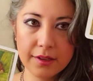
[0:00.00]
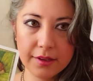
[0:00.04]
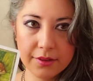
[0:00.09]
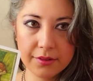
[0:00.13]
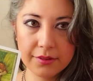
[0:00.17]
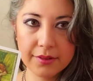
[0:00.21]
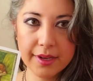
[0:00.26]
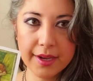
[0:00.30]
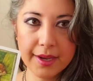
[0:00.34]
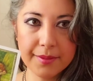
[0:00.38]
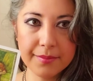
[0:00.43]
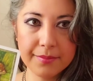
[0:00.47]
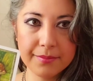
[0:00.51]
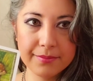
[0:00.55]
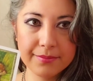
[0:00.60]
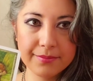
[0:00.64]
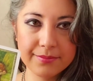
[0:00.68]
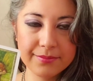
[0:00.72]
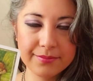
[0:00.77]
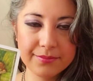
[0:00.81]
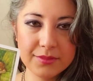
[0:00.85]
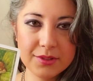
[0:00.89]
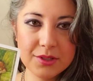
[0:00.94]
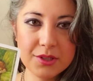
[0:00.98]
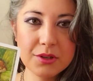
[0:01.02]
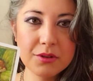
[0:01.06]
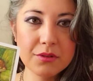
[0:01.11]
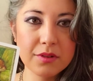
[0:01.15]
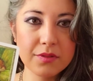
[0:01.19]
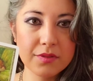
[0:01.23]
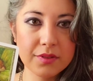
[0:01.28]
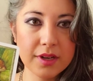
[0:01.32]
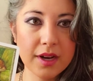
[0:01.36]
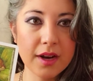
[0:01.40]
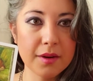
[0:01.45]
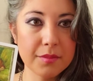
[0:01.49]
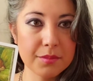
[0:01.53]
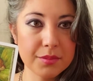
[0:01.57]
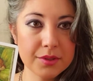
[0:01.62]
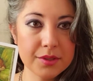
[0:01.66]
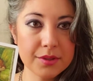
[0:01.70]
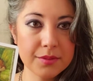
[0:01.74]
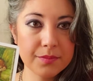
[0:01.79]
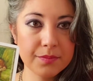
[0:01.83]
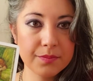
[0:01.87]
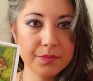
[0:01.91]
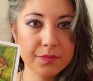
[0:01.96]
Okay, Two of
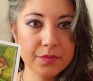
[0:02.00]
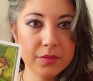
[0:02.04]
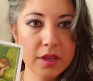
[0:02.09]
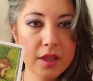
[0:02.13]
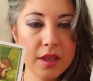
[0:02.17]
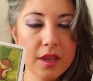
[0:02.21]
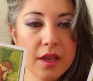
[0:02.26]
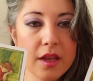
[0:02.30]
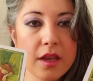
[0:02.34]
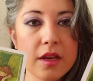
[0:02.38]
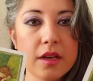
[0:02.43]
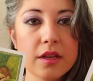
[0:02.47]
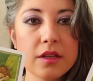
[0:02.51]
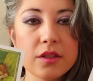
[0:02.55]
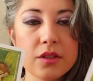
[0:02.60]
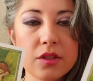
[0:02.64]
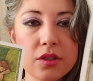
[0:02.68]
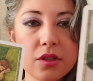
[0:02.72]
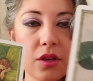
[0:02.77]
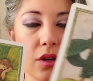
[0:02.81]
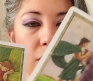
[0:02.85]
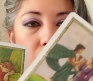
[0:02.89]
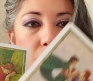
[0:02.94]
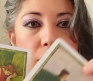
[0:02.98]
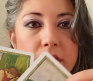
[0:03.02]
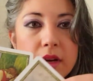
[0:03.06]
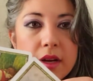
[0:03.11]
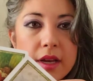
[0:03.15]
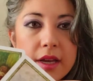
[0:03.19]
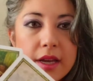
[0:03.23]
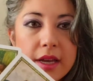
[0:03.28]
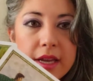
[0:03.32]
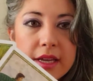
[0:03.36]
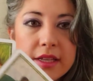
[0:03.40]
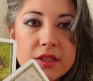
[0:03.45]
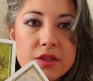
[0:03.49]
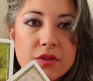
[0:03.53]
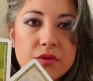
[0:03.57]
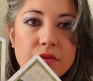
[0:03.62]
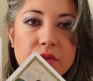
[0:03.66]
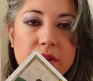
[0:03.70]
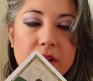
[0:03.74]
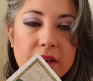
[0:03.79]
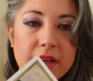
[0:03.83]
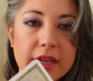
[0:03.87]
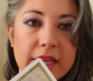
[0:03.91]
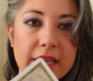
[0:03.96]
Cups. So it's
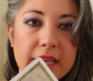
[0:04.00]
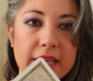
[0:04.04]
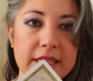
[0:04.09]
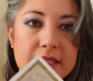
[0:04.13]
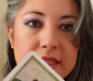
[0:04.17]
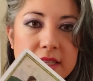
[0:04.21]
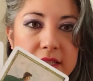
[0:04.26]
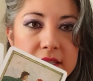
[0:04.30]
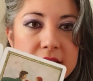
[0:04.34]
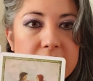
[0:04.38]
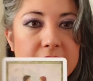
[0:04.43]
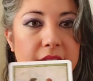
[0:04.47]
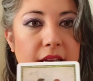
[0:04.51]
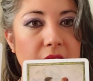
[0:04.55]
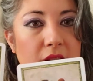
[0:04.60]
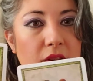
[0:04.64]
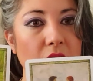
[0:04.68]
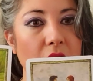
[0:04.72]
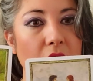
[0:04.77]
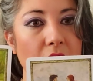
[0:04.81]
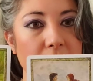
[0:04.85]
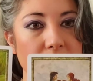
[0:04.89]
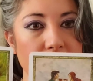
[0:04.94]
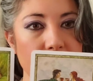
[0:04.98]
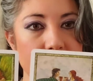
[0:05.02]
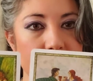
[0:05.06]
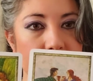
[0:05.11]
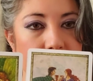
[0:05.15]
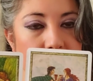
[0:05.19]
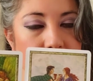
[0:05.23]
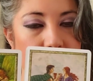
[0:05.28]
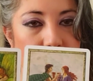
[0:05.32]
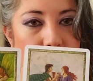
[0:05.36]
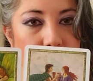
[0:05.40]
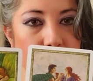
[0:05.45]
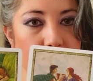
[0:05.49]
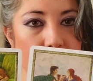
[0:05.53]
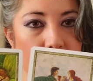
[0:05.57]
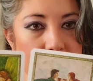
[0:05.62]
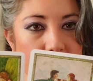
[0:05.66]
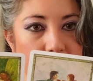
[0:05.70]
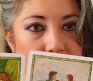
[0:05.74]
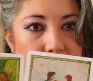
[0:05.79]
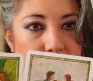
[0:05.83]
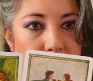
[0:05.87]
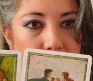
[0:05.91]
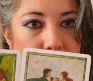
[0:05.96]
very easy to get lost in
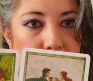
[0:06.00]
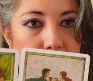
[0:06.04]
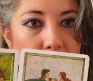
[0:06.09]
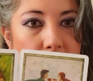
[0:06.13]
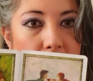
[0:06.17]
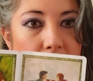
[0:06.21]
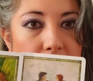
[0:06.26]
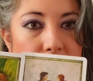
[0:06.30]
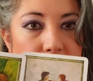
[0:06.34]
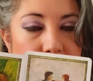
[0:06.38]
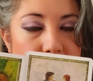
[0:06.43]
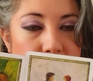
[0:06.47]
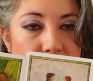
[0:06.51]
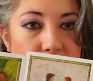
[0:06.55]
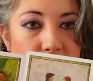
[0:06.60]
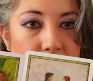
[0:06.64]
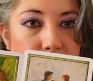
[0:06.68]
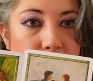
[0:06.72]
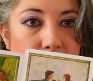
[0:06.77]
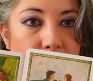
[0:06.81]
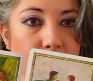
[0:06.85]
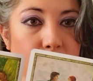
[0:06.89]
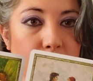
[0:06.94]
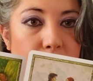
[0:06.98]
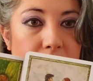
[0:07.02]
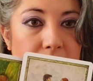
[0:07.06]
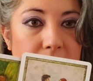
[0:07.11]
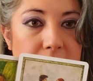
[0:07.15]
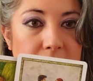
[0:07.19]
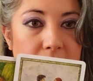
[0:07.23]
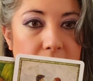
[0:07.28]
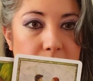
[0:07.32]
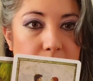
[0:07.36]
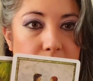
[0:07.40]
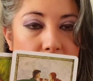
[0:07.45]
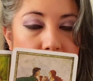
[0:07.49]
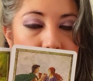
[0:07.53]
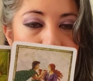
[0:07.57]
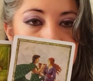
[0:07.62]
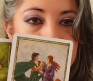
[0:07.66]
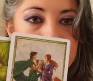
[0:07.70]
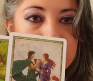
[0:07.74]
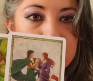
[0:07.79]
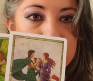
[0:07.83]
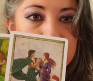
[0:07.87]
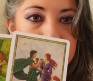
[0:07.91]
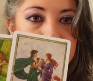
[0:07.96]
thoughts about partnership and where that
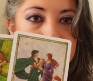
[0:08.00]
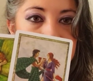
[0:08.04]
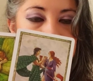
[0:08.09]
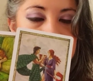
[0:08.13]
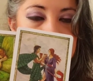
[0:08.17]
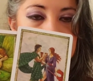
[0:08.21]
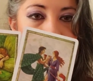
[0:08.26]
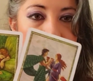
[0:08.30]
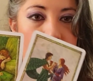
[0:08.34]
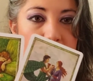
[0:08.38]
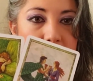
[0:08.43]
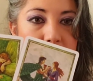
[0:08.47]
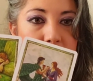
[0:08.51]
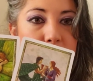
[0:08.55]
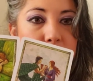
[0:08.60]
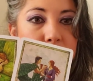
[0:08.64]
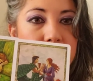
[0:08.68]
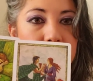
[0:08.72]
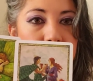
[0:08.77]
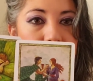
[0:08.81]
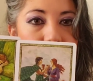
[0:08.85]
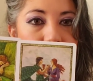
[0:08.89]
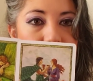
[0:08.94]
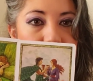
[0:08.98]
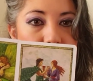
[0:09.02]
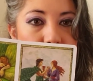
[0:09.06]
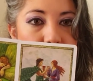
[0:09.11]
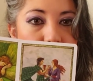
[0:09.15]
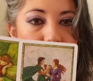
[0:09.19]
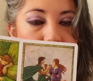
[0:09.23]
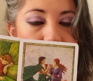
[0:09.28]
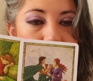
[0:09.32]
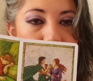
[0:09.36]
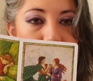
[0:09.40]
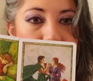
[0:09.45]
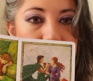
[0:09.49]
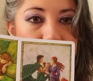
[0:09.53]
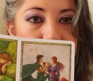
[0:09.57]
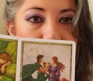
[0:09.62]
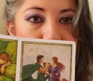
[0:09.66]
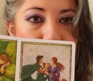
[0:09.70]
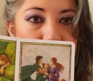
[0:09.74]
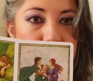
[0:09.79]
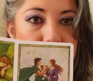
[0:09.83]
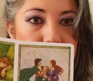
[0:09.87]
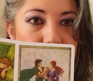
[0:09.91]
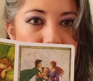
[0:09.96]
partnership is going, where this
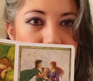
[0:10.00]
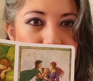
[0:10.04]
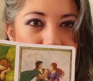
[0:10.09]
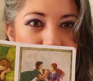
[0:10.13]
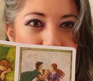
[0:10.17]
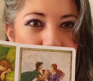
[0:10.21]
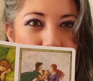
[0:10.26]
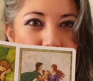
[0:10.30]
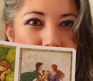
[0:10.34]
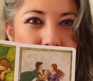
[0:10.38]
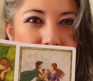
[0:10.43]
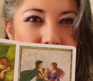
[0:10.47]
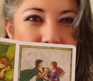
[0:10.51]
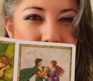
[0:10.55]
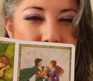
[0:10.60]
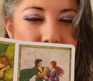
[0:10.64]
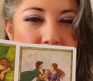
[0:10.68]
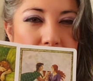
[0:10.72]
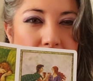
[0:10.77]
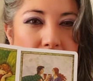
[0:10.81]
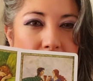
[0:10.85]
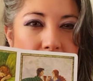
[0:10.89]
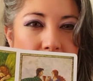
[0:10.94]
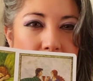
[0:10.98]
relationship is going.